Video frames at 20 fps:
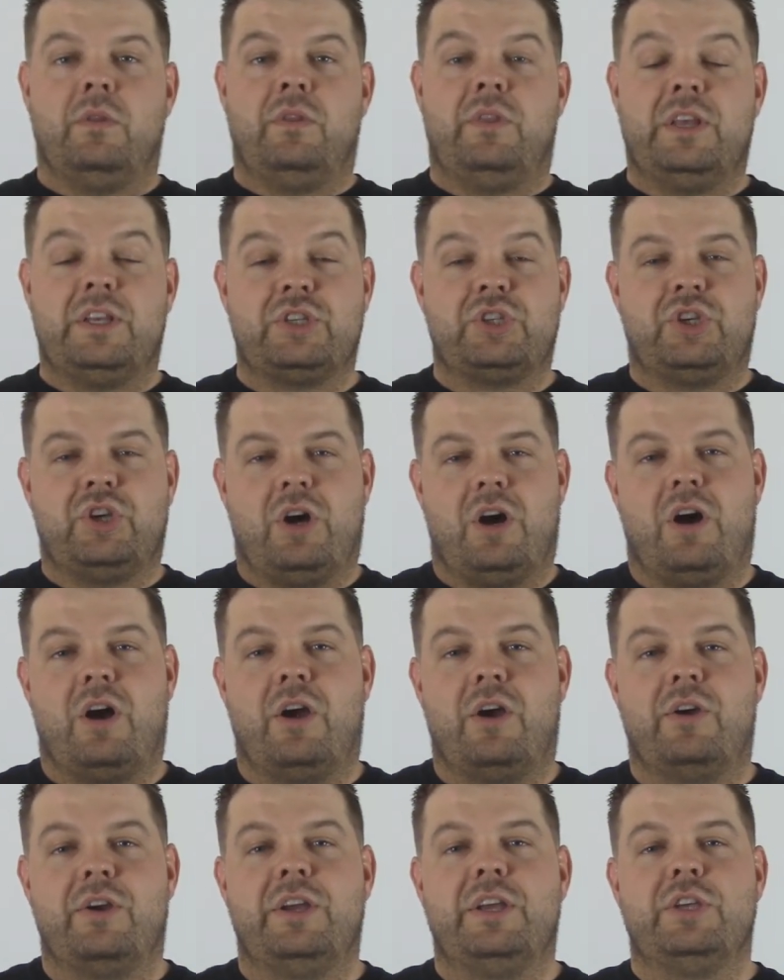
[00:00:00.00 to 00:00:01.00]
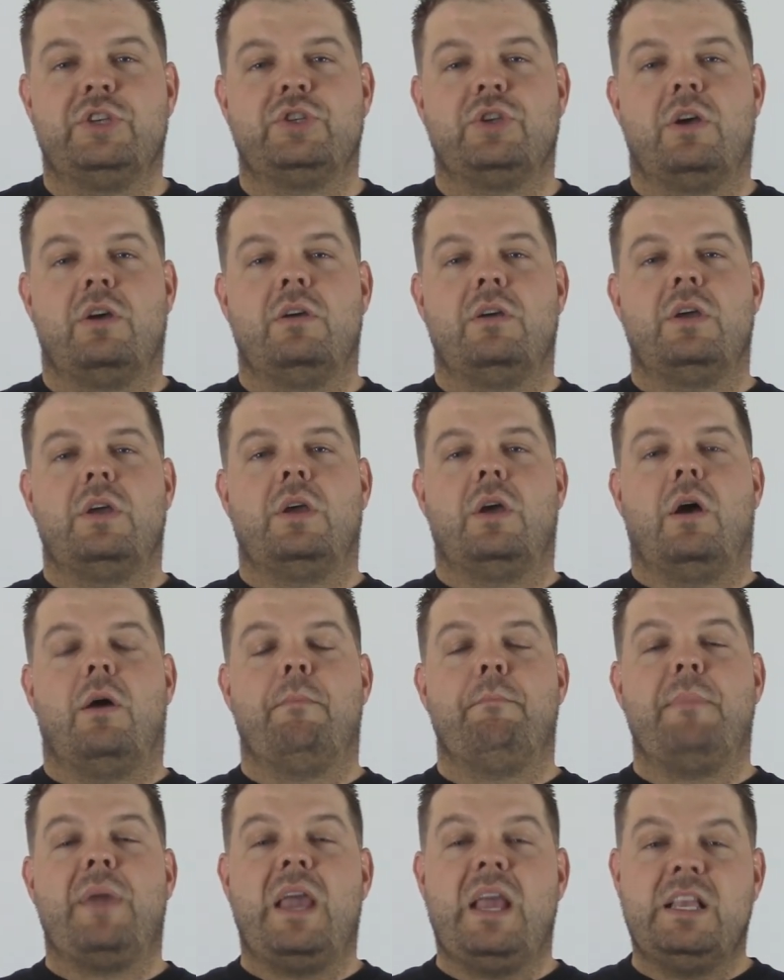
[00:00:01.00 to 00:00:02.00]
This car is
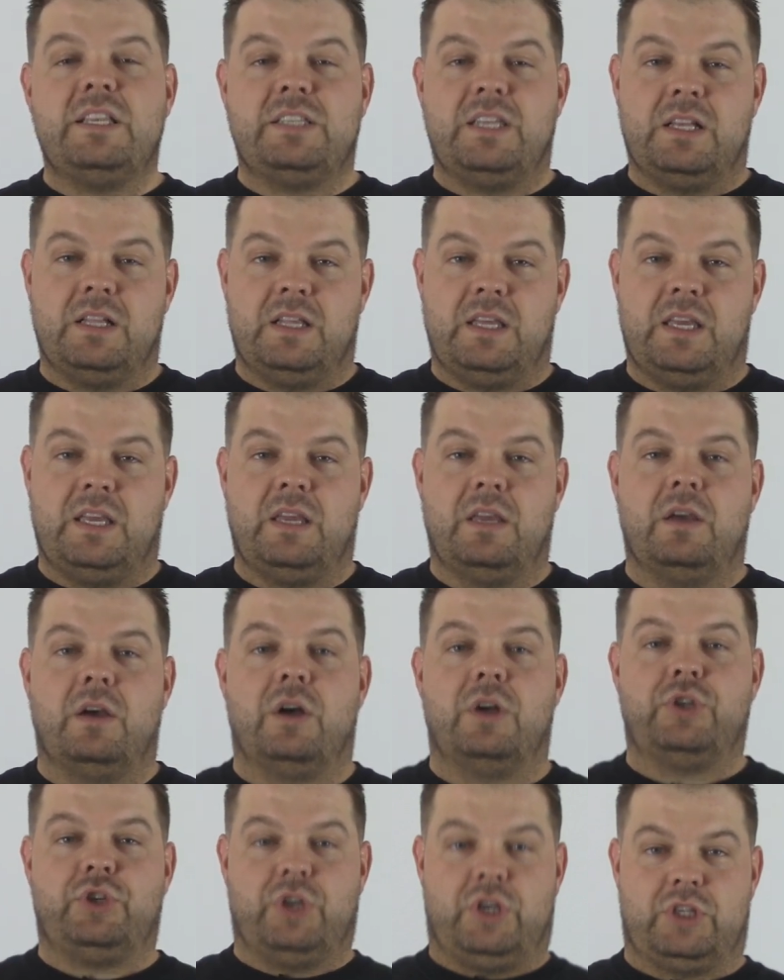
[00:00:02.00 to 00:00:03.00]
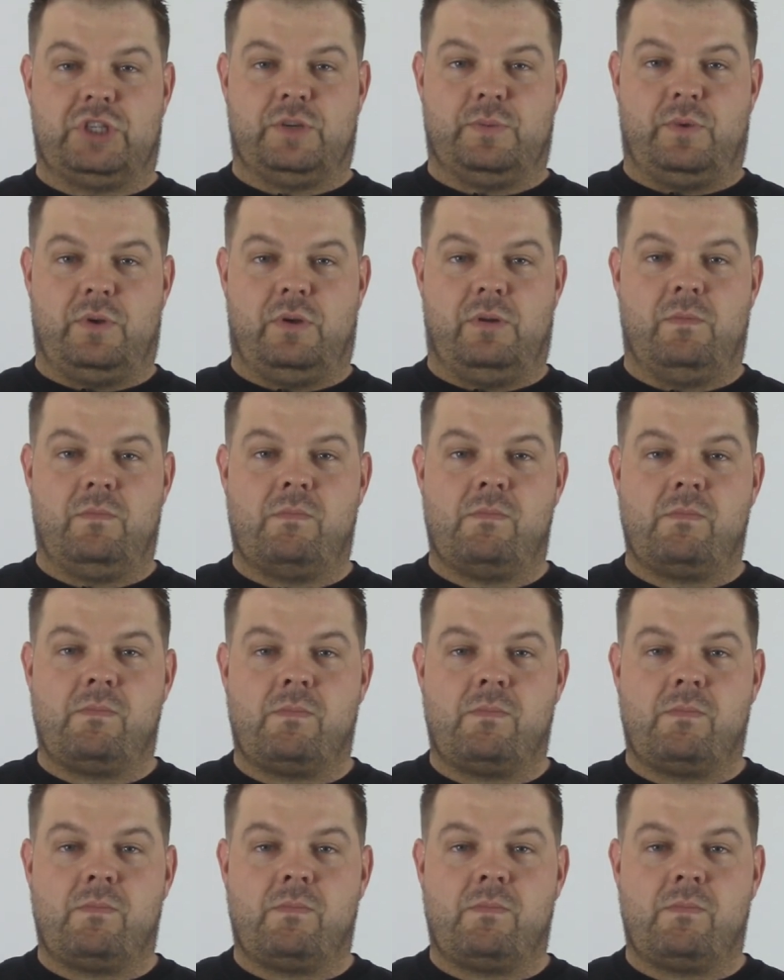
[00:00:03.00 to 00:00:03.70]
amazingly adjustable.